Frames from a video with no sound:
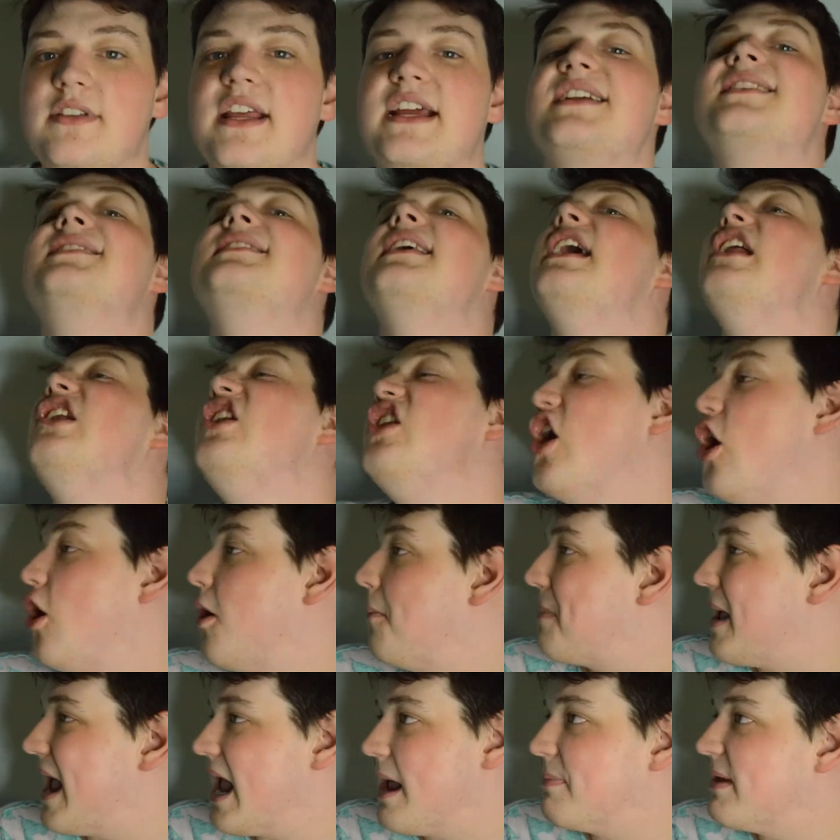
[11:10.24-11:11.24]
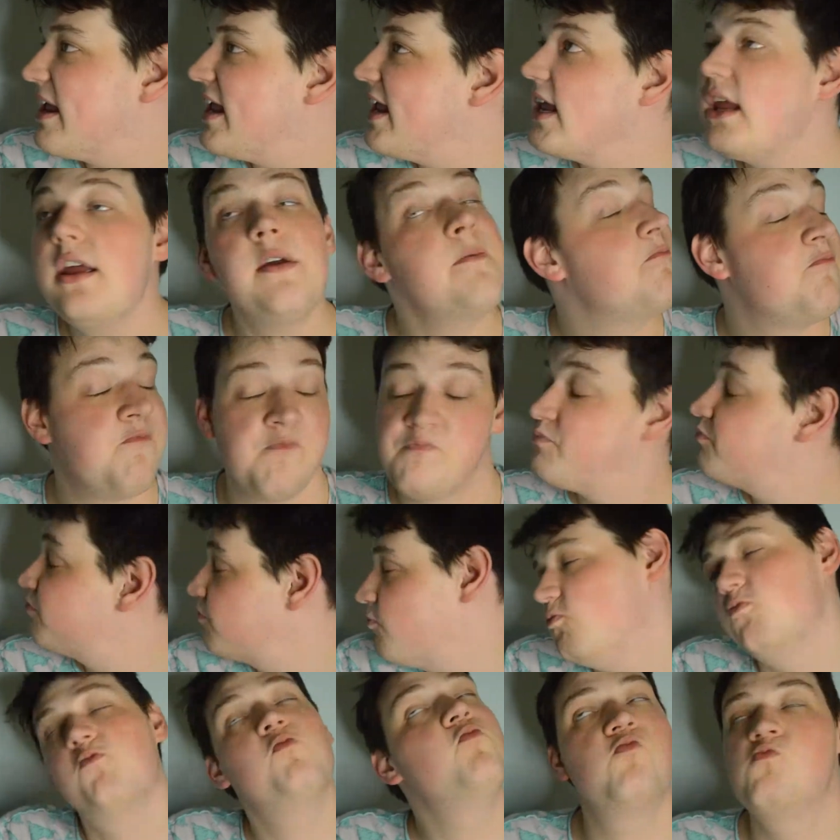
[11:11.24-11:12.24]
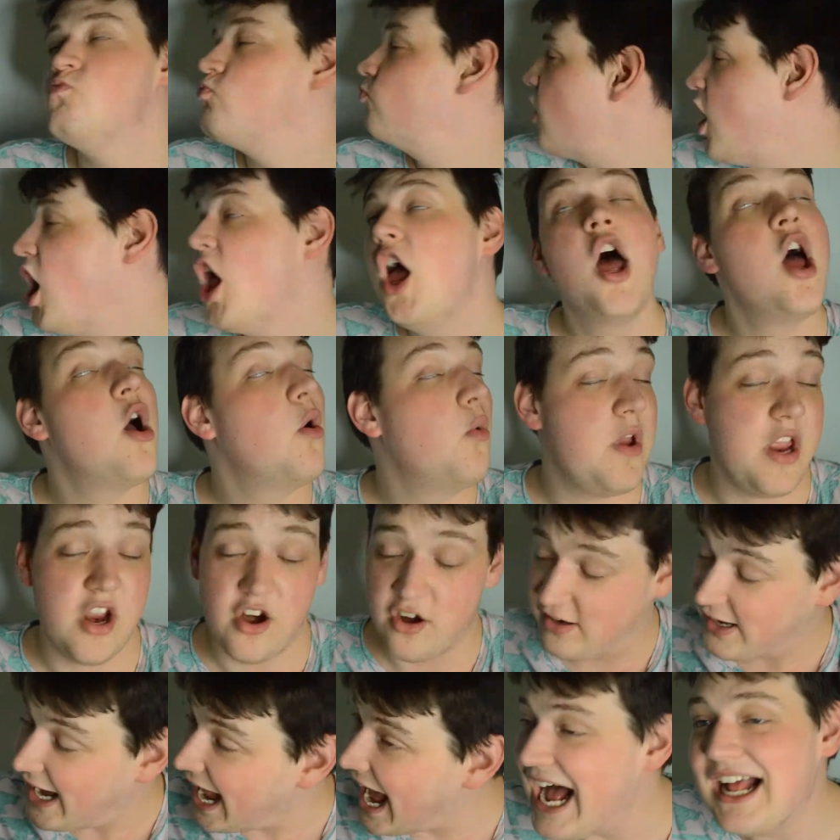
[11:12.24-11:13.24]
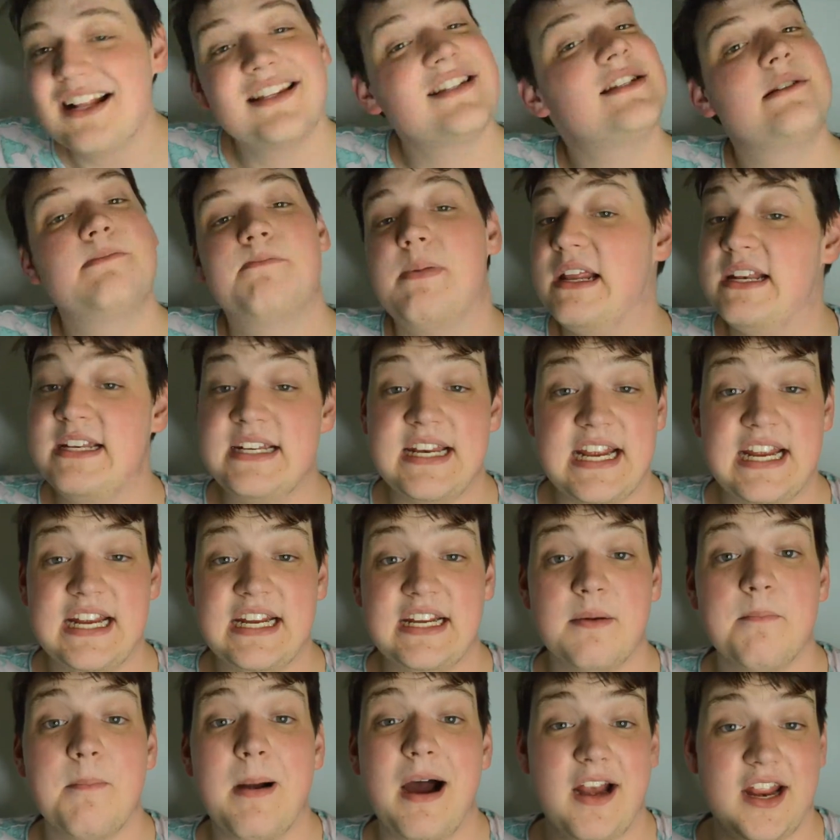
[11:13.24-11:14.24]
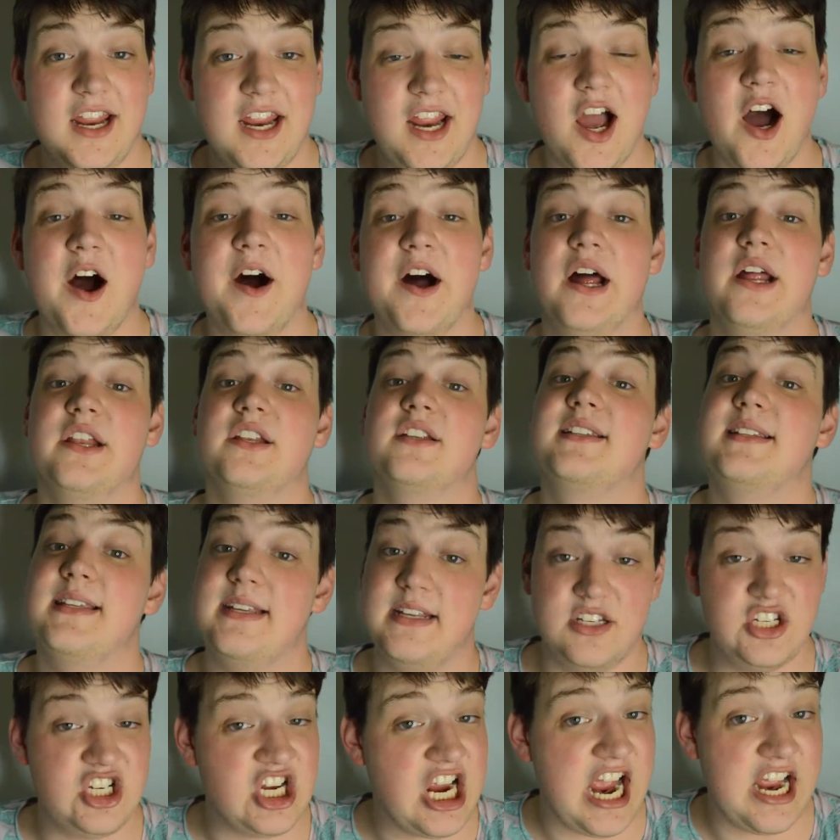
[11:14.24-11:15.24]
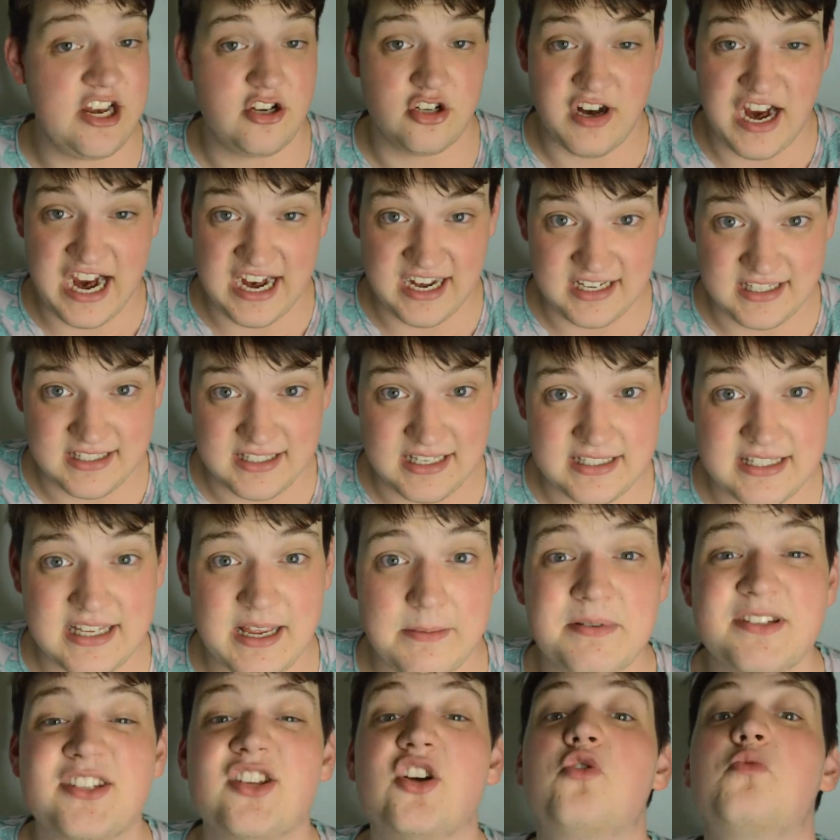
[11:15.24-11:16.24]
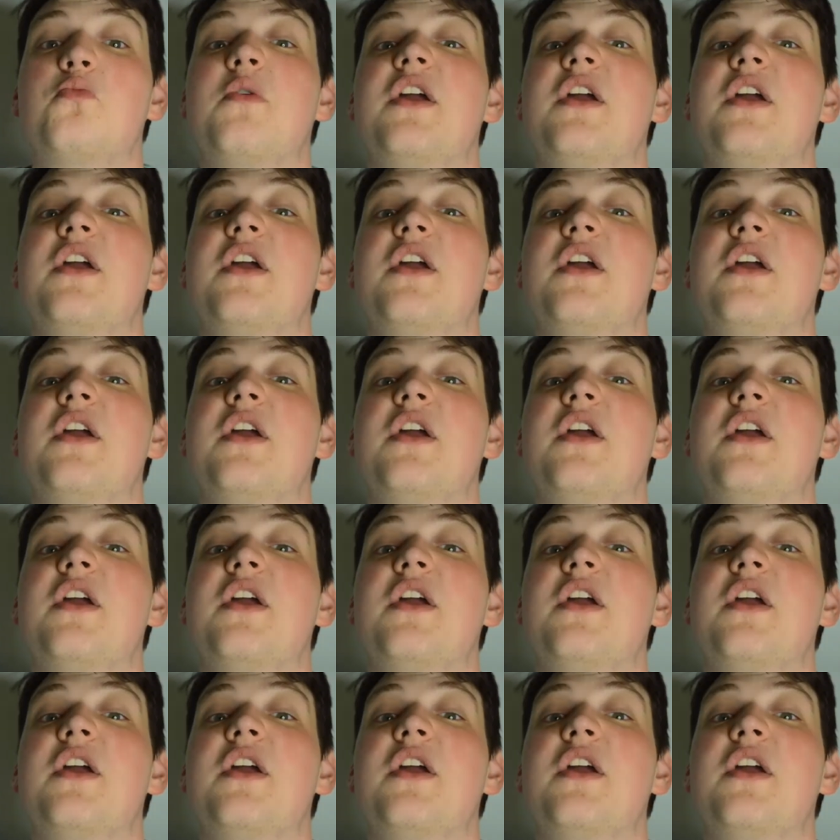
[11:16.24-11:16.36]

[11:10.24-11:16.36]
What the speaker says: they said, no, baby. We are not spending money on CGI dragons this episode.